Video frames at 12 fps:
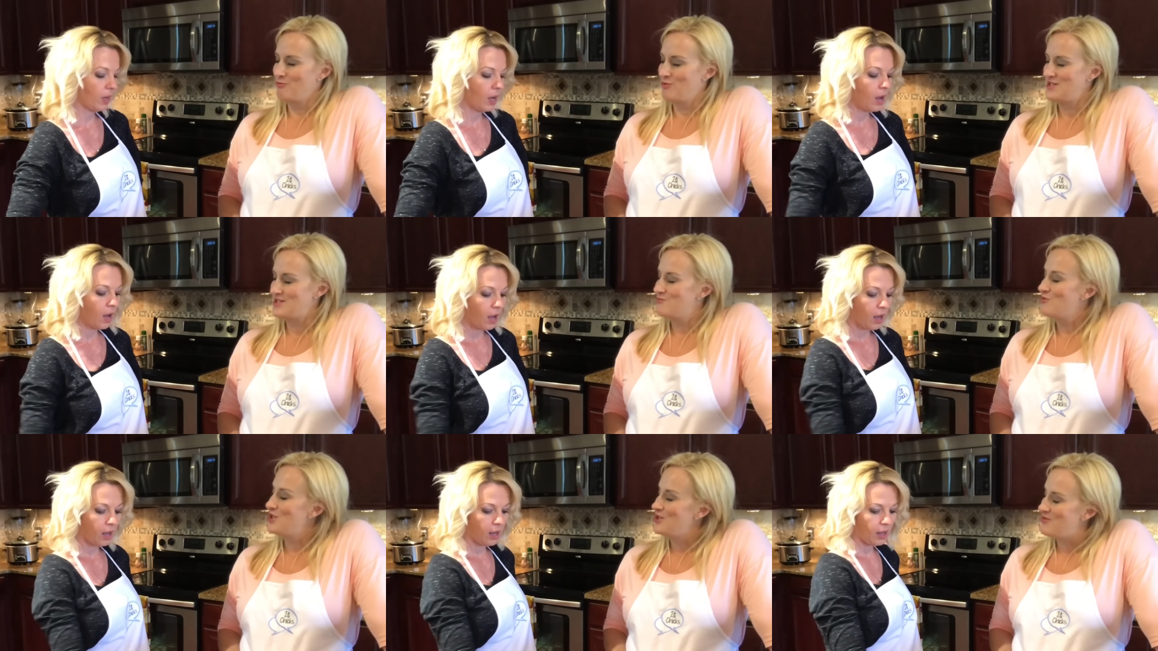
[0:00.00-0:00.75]

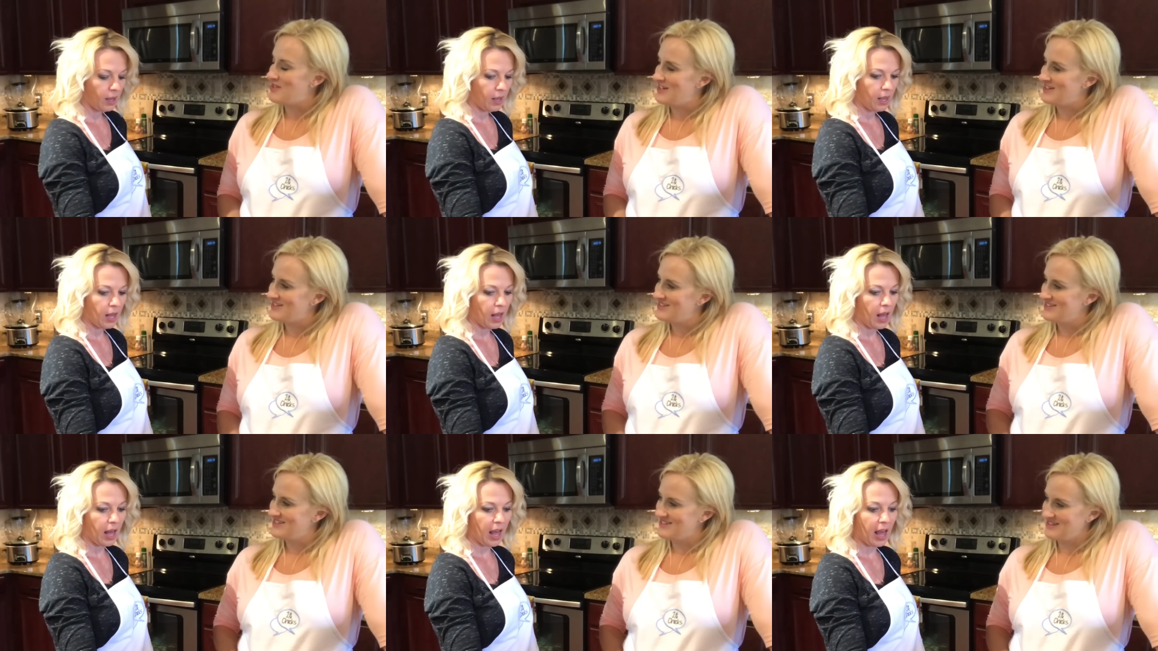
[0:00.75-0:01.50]
Speaker 1: what What do you think?
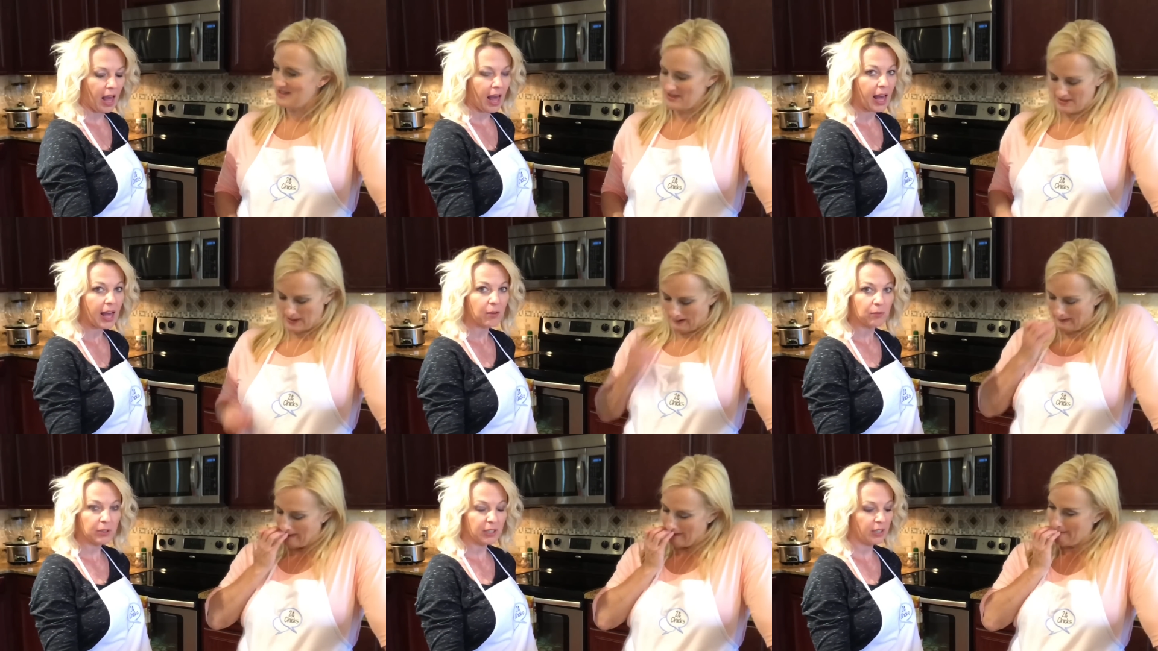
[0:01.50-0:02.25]

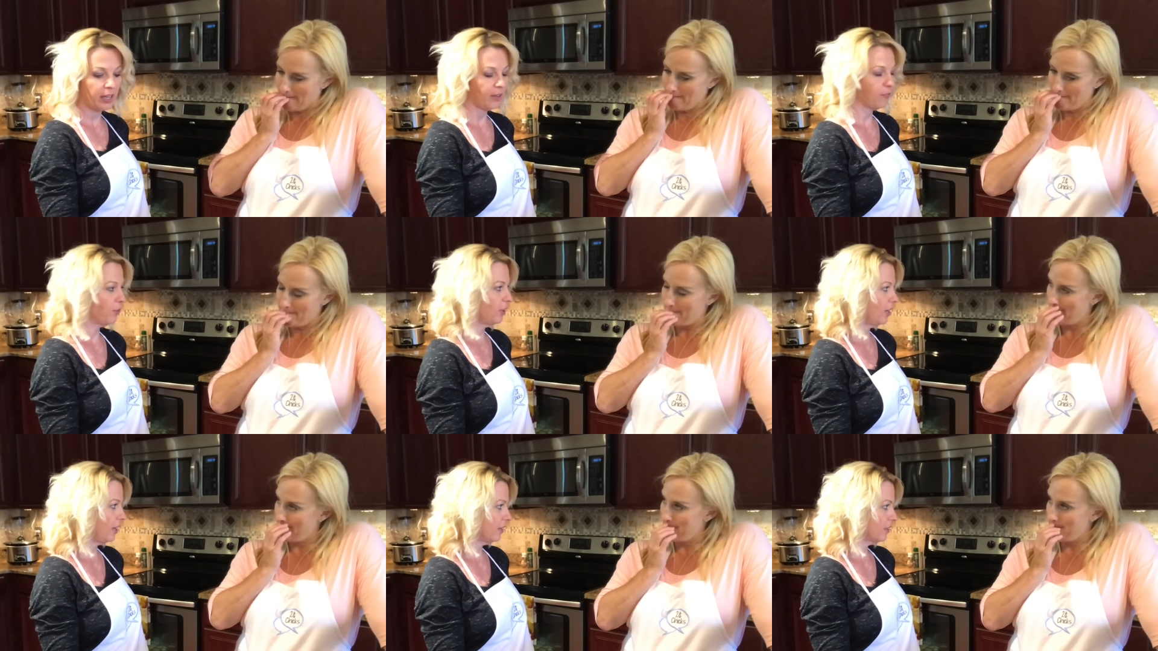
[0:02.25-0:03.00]
Speaker 2: I really like it for
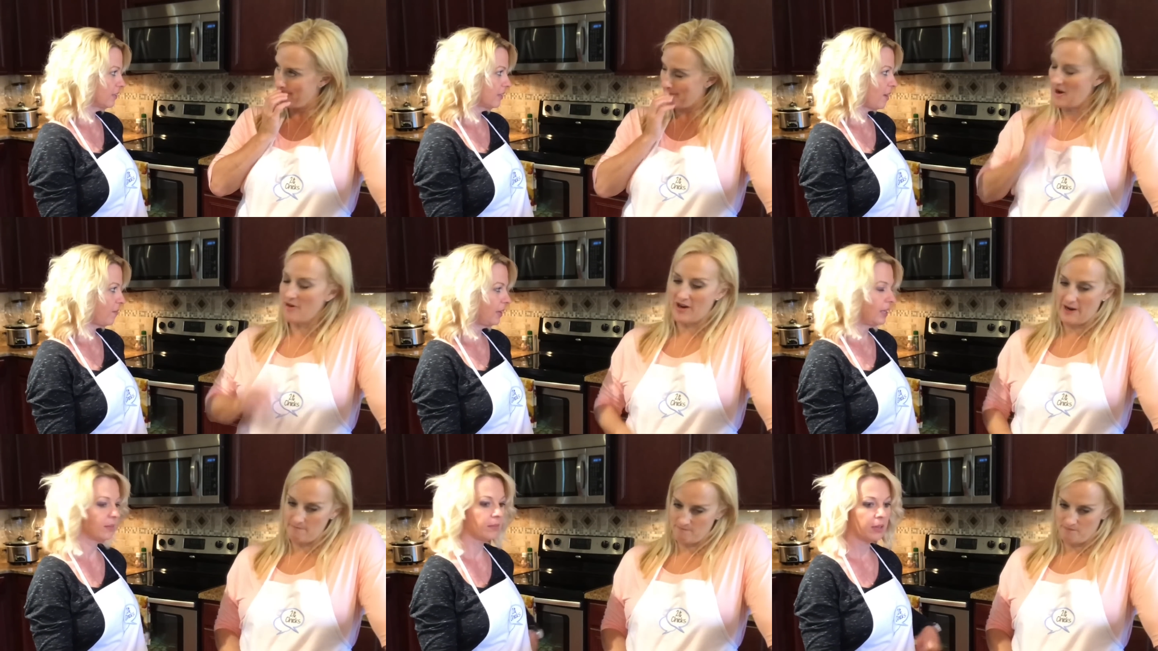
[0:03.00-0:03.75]
the eggs. I
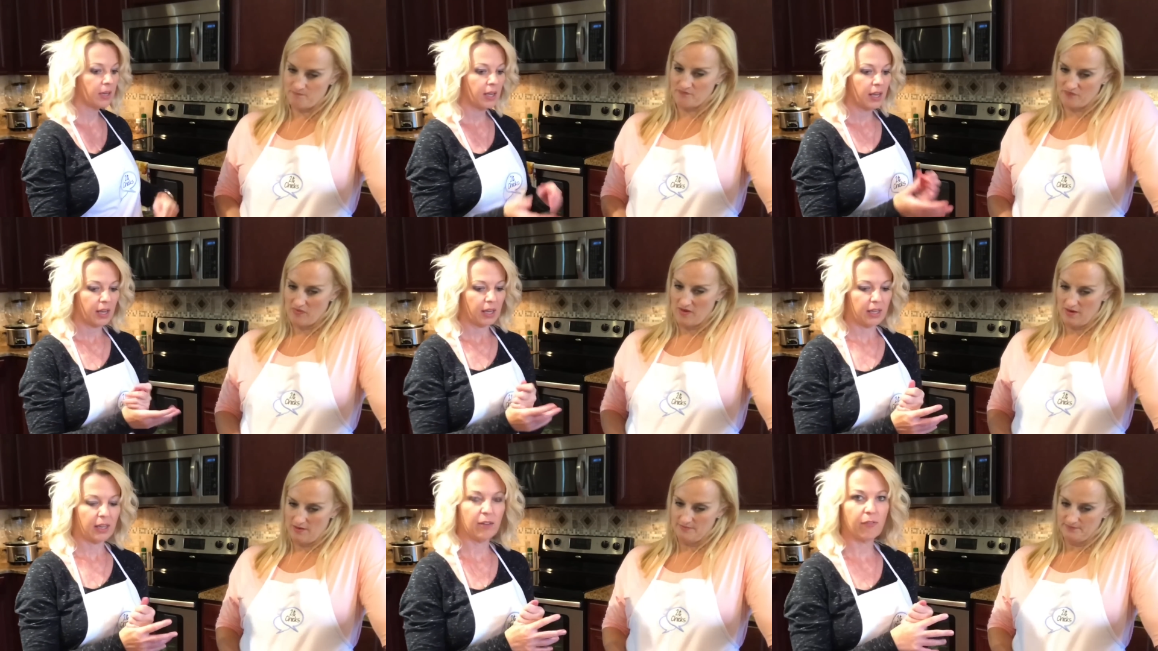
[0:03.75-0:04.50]
okay. Mean,
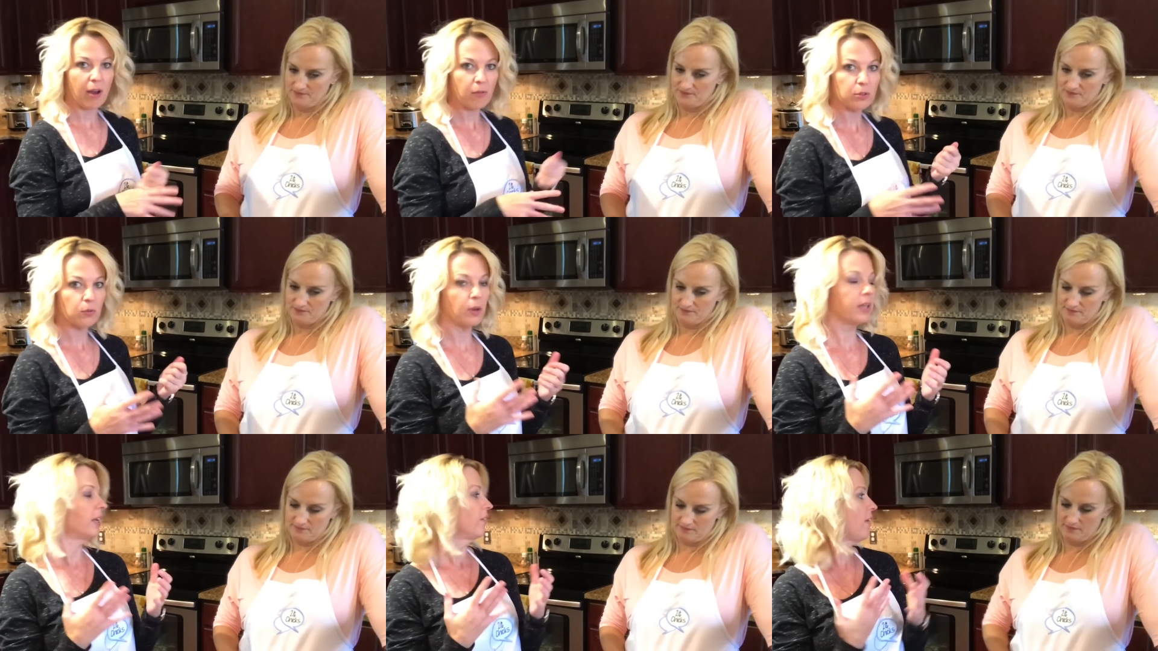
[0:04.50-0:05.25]
if I was
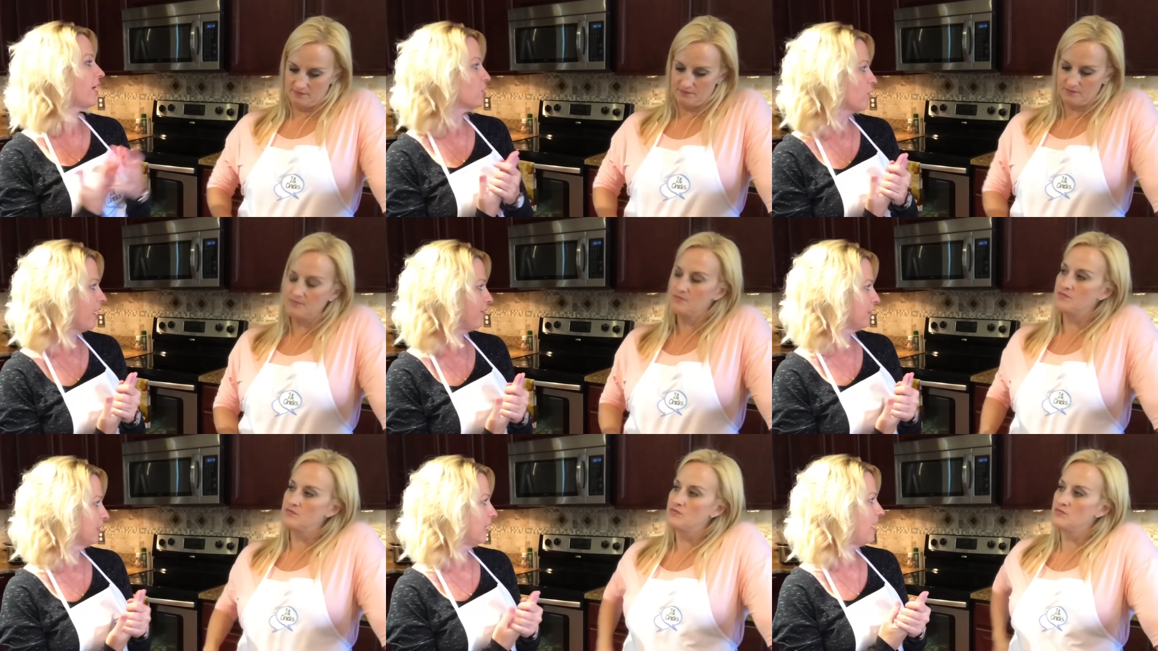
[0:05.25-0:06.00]
one, if I
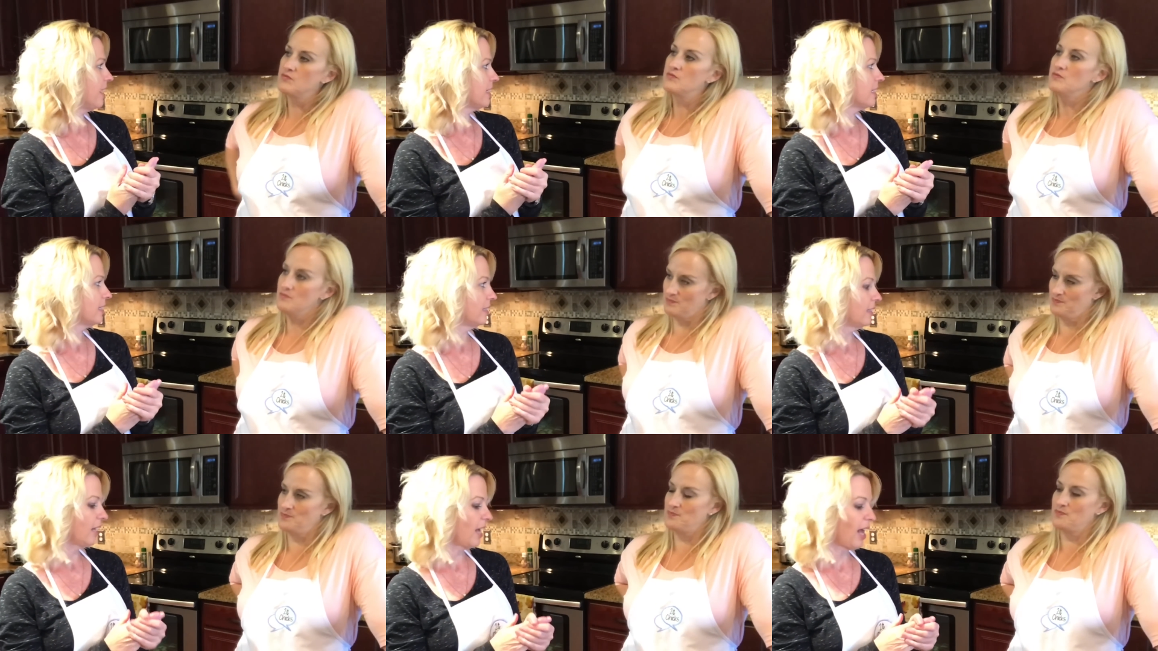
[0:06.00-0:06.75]
traveled a lot,
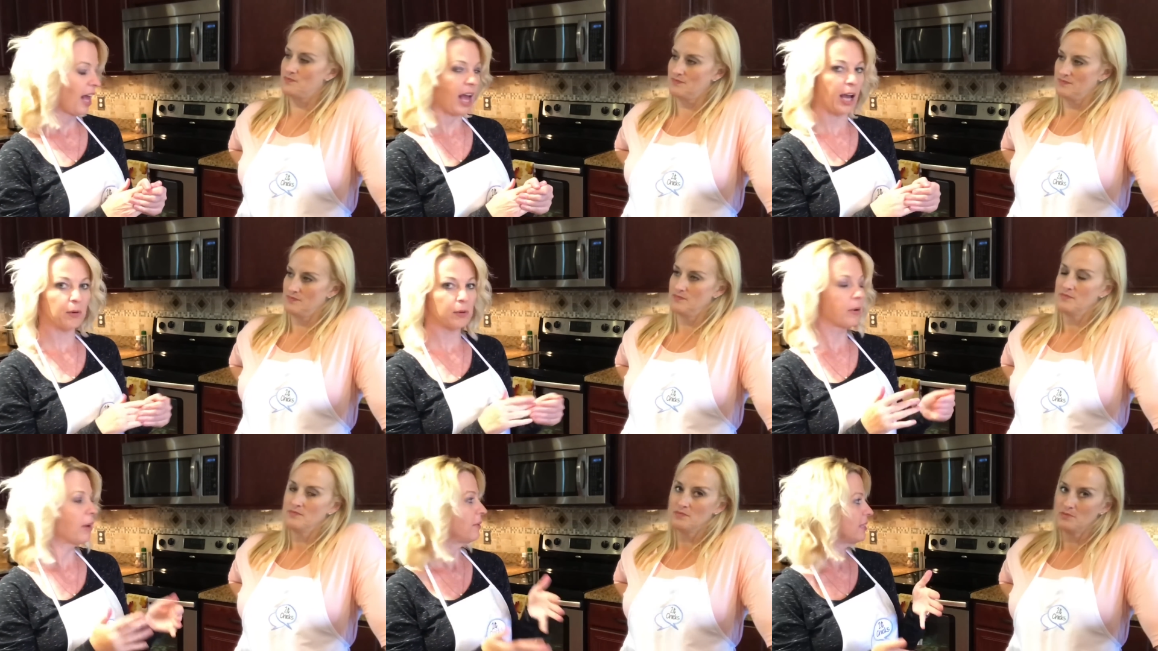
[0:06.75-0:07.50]
mm-hmm. I
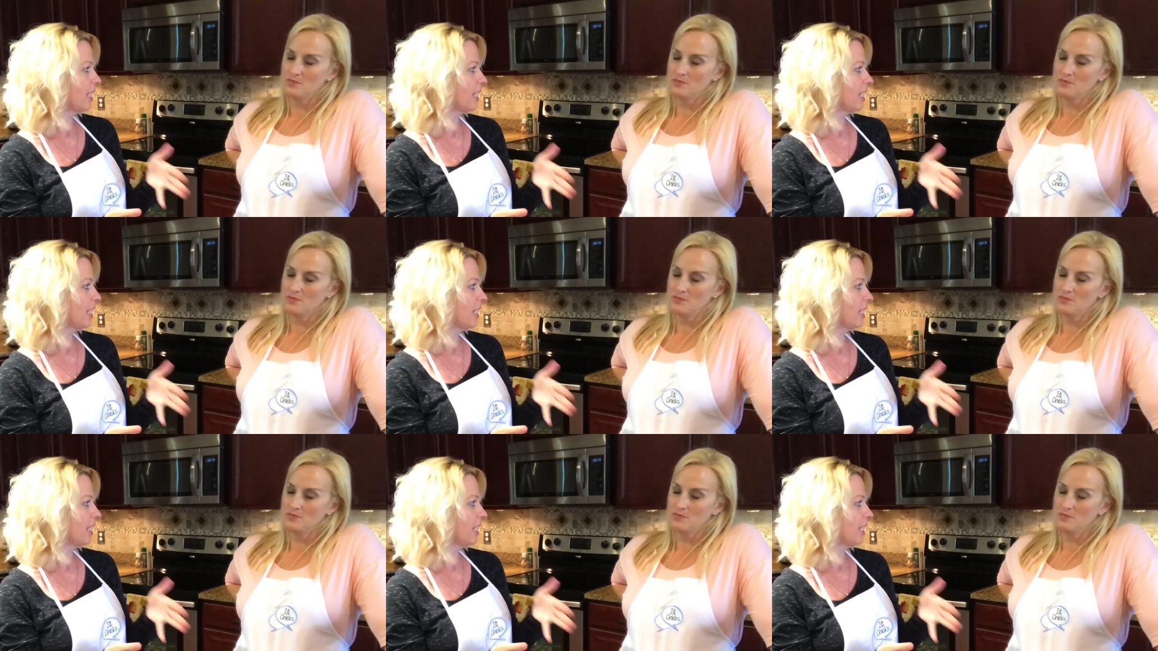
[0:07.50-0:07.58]
would probably